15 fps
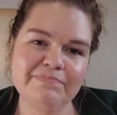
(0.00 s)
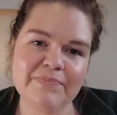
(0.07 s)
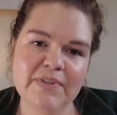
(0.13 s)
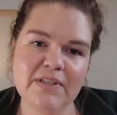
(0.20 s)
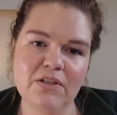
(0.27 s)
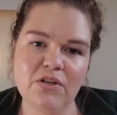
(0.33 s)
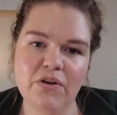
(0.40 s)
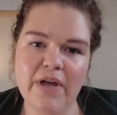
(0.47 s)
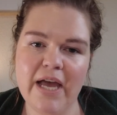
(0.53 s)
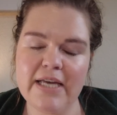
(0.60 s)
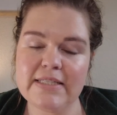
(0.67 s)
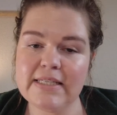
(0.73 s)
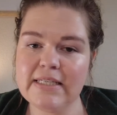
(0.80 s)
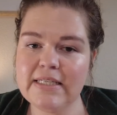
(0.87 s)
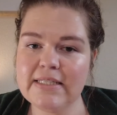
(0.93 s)

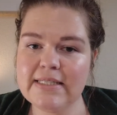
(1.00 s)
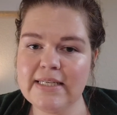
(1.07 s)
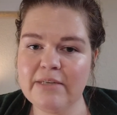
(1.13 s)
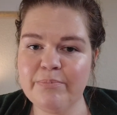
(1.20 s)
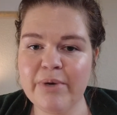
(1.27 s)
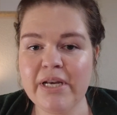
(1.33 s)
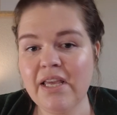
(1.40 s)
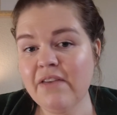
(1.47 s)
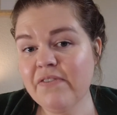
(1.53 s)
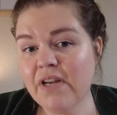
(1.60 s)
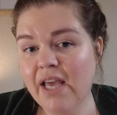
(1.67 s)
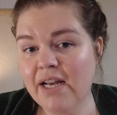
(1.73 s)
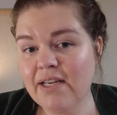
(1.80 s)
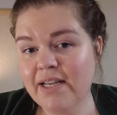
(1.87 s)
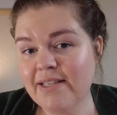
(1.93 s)
as easy, but if it
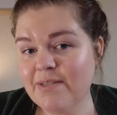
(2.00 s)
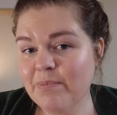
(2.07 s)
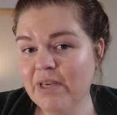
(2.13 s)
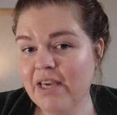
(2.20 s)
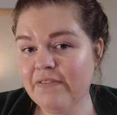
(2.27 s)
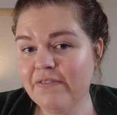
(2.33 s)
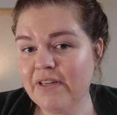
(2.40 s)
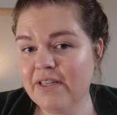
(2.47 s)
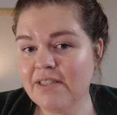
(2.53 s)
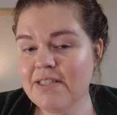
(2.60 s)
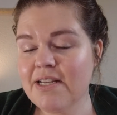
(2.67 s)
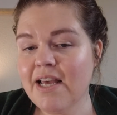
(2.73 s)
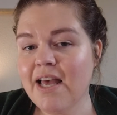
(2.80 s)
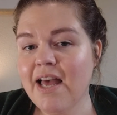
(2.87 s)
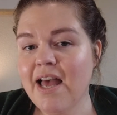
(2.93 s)
had an SPF in
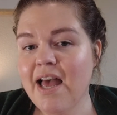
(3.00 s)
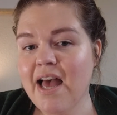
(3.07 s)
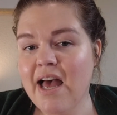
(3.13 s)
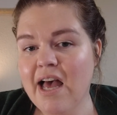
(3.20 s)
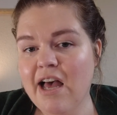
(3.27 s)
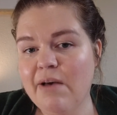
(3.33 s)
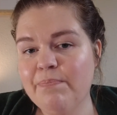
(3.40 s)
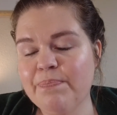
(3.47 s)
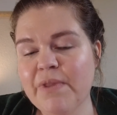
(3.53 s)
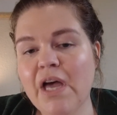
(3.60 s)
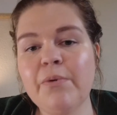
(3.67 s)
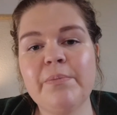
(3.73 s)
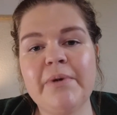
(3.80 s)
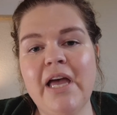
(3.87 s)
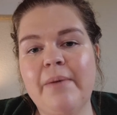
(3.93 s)
it,
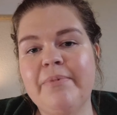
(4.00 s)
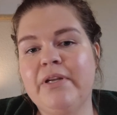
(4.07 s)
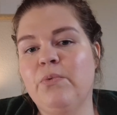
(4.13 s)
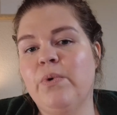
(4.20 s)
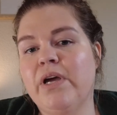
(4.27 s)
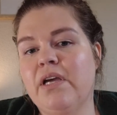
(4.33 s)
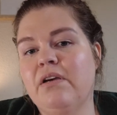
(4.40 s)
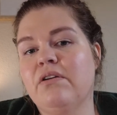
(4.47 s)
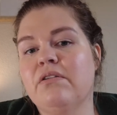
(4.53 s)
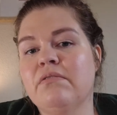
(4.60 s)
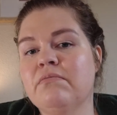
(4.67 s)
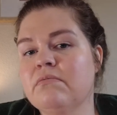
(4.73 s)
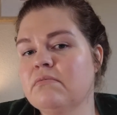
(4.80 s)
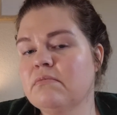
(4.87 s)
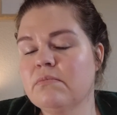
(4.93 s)
I would be happy to wear
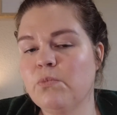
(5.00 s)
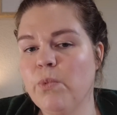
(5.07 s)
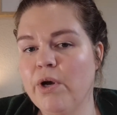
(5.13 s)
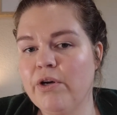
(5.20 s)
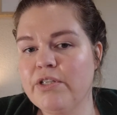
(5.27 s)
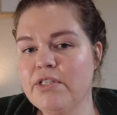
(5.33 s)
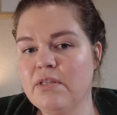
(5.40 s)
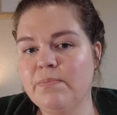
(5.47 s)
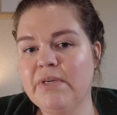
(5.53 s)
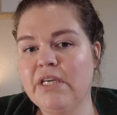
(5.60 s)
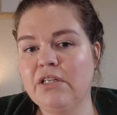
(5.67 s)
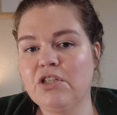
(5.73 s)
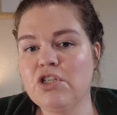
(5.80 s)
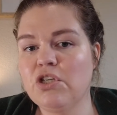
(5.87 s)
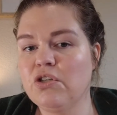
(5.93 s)
it to the
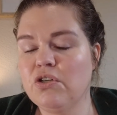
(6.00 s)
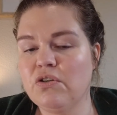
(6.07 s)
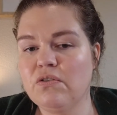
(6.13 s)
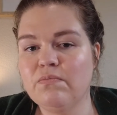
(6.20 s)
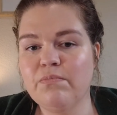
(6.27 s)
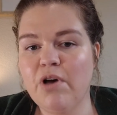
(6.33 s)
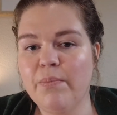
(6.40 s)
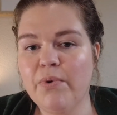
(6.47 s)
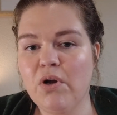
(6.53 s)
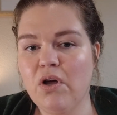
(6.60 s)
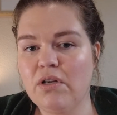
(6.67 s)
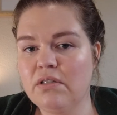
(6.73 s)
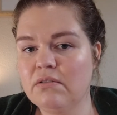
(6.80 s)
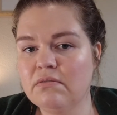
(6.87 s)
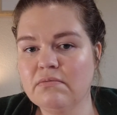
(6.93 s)
beach, pop it
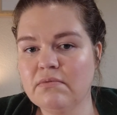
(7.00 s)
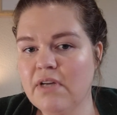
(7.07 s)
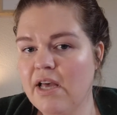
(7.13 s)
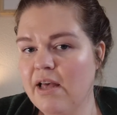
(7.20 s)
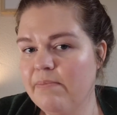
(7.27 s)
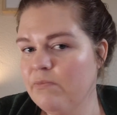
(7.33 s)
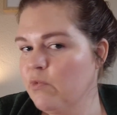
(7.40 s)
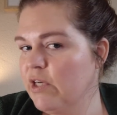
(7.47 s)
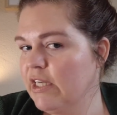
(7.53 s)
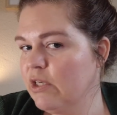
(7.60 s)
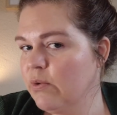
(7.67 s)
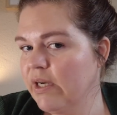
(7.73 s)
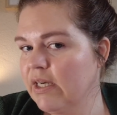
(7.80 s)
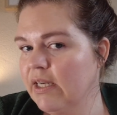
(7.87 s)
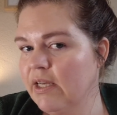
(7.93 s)
on really
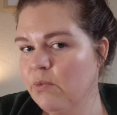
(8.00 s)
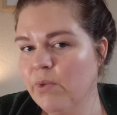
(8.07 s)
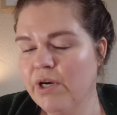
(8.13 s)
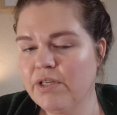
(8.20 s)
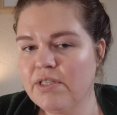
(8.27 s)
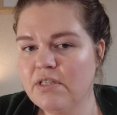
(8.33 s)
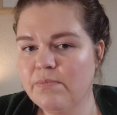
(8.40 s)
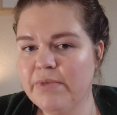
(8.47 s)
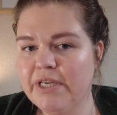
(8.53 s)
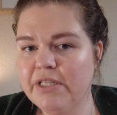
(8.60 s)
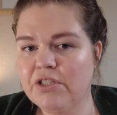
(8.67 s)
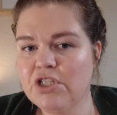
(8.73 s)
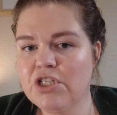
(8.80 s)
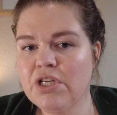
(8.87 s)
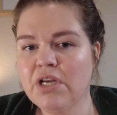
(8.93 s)
quickly and wear it to the
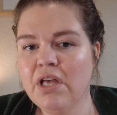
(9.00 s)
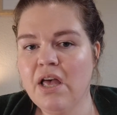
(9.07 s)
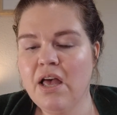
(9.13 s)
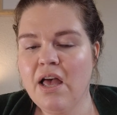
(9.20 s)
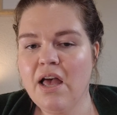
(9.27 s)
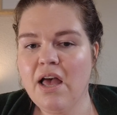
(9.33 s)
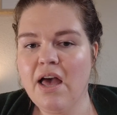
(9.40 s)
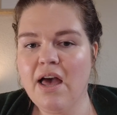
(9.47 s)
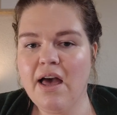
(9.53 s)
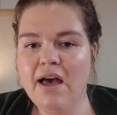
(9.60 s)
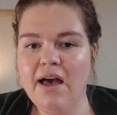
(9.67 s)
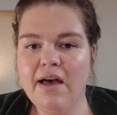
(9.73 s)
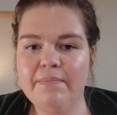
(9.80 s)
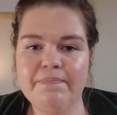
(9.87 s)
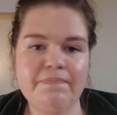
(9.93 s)
beach.
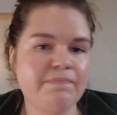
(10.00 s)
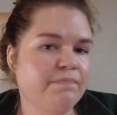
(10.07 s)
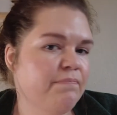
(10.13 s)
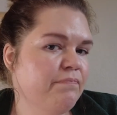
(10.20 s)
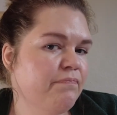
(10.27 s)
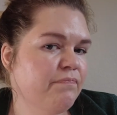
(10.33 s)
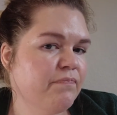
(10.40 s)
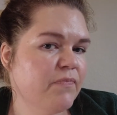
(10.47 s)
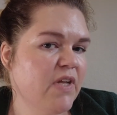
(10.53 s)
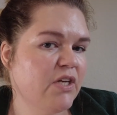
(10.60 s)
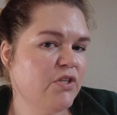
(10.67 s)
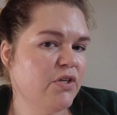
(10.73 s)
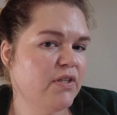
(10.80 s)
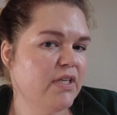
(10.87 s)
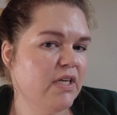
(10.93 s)
I
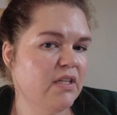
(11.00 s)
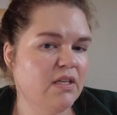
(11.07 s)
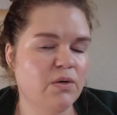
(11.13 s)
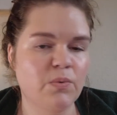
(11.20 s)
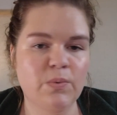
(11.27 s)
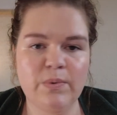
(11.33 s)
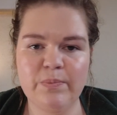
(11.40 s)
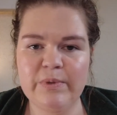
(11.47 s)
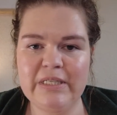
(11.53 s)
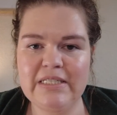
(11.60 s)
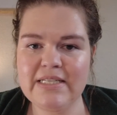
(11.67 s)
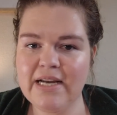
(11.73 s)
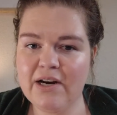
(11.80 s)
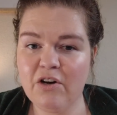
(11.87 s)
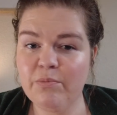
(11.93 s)
don't think that it would be
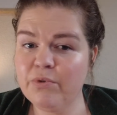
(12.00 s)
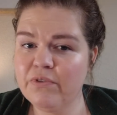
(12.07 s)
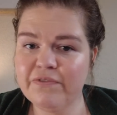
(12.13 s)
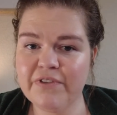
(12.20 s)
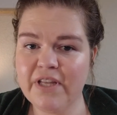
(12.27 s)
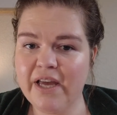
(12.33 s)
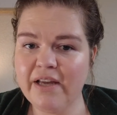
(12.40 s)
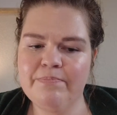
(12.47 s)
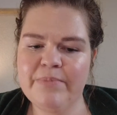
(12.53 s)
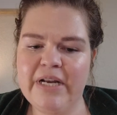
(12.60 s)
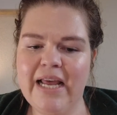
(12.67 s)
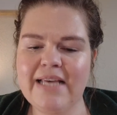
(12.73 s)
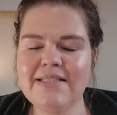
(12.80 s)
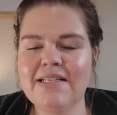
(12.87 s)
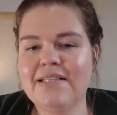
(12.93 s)
terrible for that. But
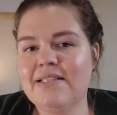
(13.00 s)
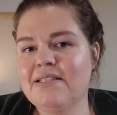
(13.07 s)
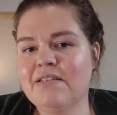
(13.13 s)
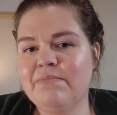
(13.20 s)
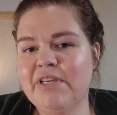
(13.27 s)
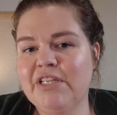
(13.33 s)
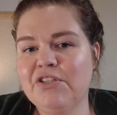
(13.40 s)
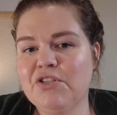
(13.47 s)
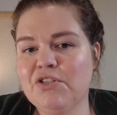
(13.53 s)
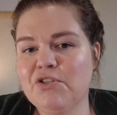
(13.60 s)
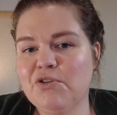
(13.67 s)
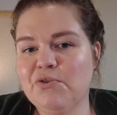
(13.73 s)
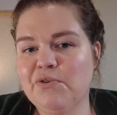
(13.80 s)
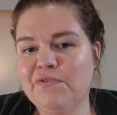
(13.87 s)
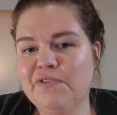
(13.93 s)
as it doesn't meet
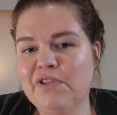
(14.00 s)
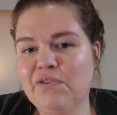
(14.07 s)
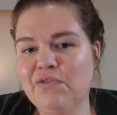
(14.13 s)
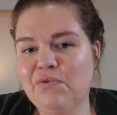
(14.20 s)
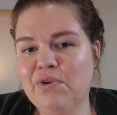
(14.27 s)
2 of the 3